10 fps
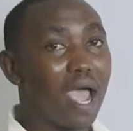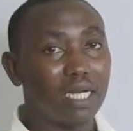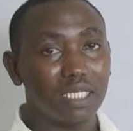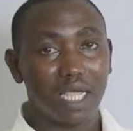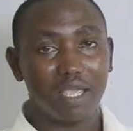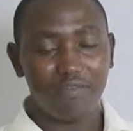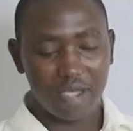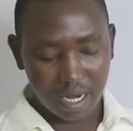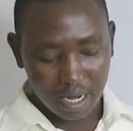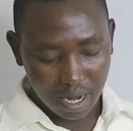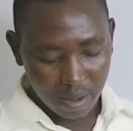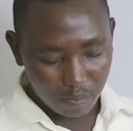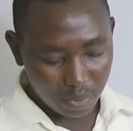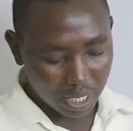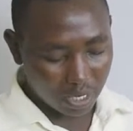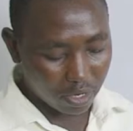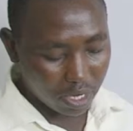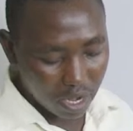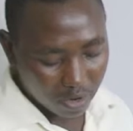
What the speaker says: at a given period